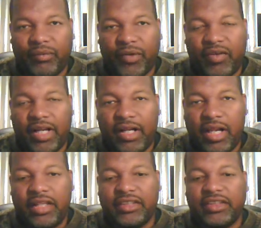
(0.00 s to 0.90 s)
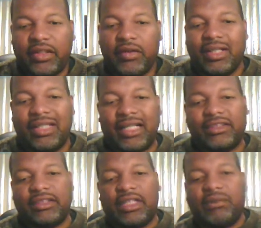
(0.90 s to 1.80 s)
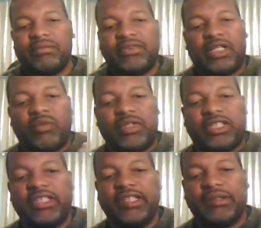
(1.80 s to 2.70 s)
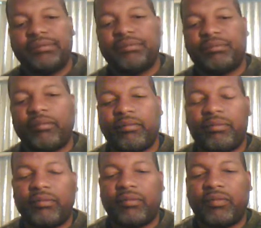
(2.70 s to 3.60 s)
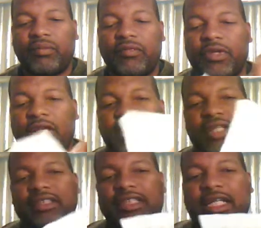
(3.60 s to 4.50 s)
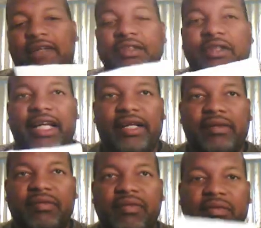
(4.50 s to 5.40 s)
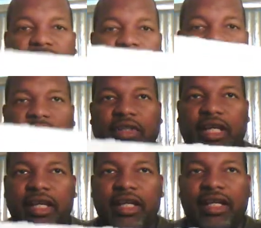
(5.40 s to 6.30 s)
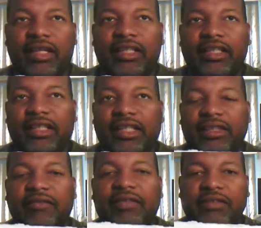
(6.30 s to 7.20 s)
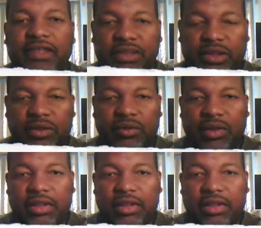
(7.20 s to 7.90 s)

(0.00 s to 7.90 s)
All right. So let's um, start with this here let's say if you have, okay, this is 52